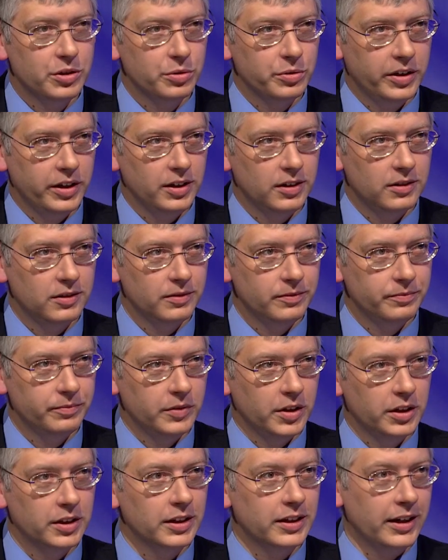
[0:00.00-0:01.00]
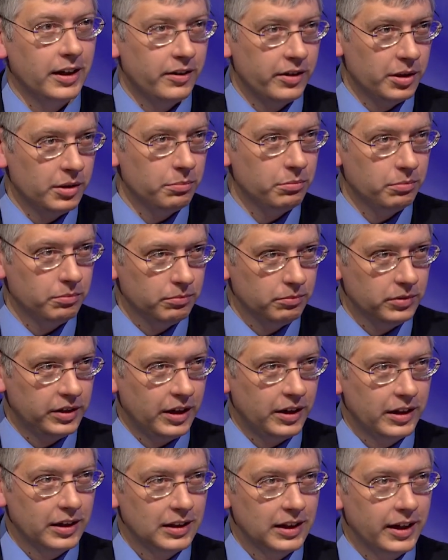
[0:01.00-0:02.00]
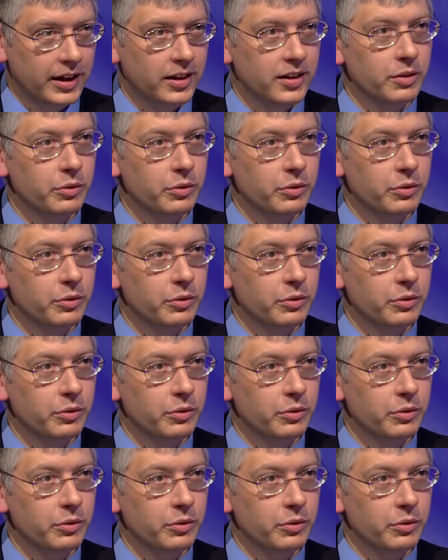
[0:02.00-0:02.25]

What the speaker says: Trail on the county land